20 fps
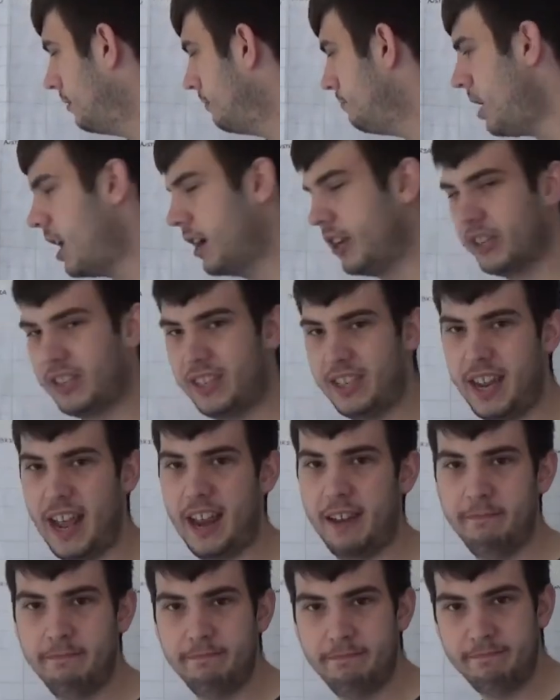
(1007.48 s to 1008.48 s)
Minus
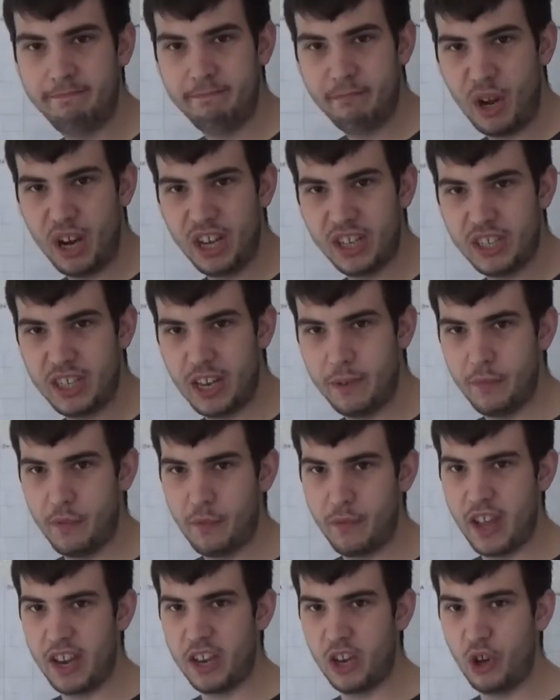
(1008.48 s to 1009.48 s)
10. Minus 10
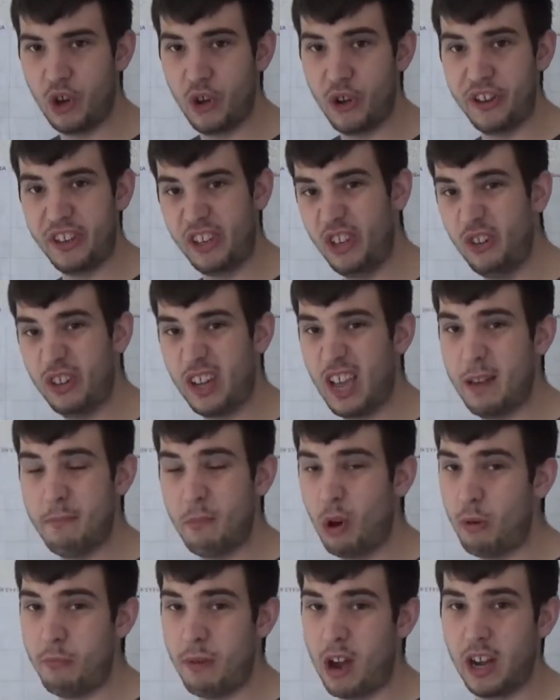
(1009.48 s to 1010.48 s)
for Vandoorne. You'll get
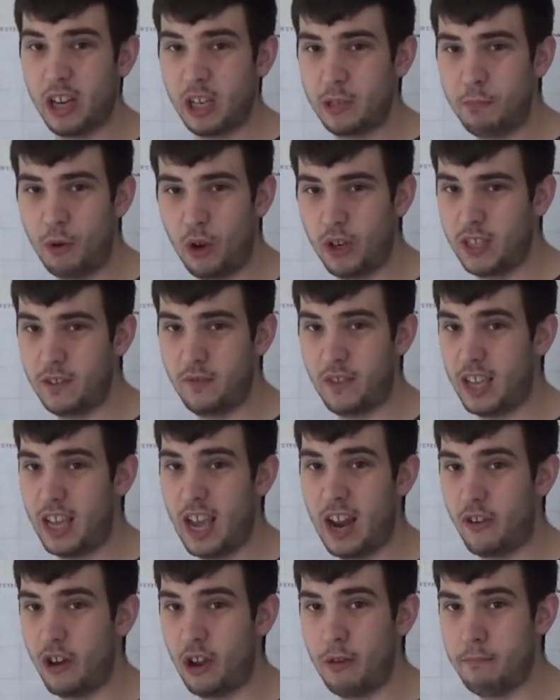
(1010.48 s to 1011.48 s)
more minus points if you
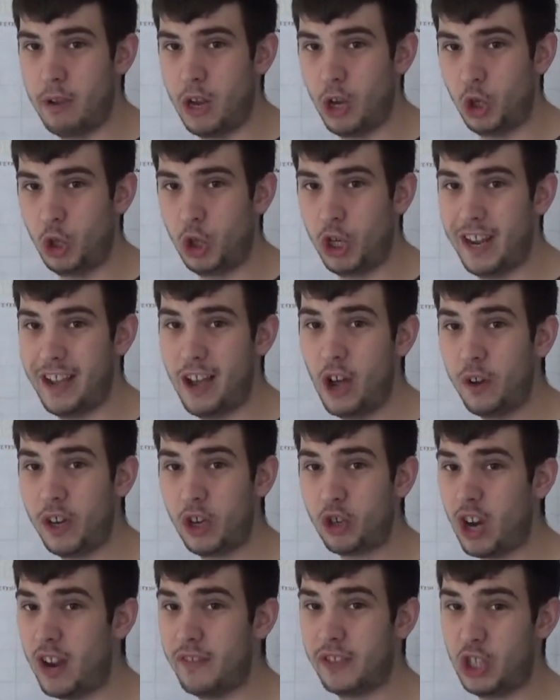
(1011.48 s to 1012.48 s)
carry on being shit.
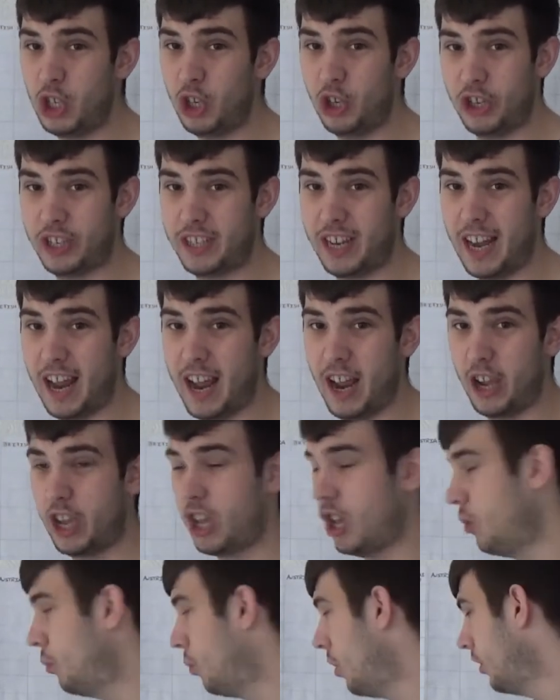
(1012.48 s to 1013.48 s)
Only driver still not to get out of
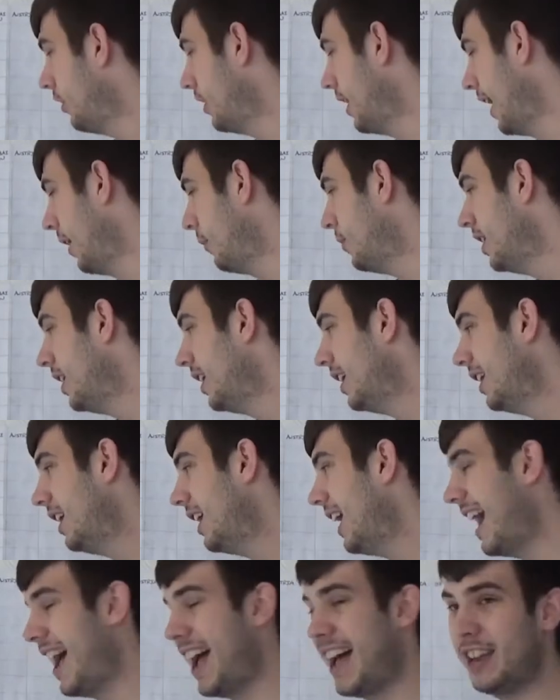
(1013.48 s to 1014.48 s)
Q1 now
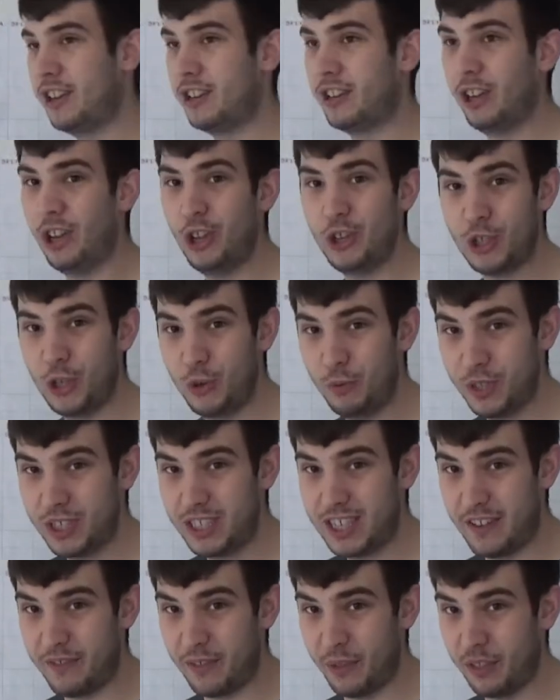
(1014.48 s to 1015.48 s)
and Alonso was
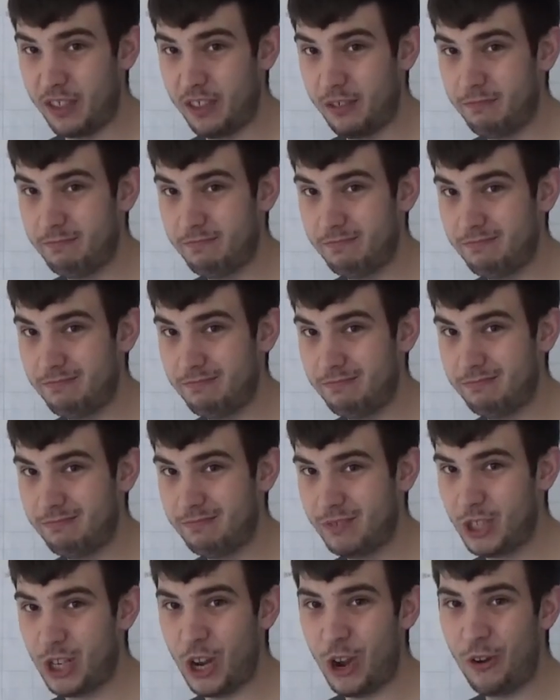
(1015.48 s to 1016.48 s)
seventh.
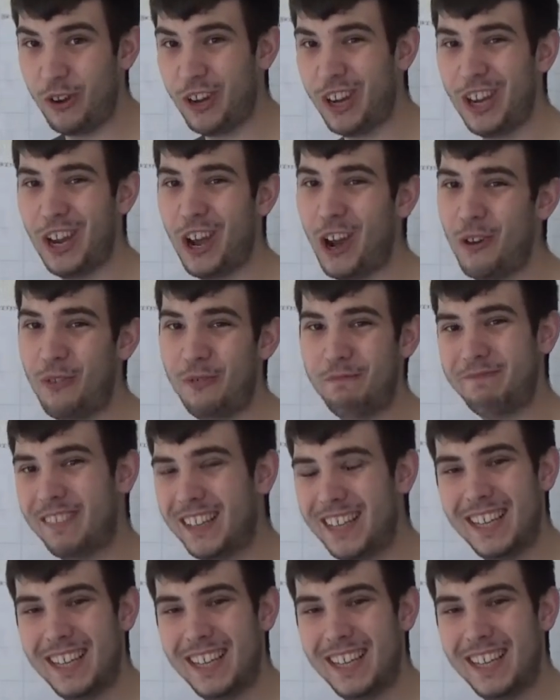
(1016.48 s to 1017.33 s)
So, you know,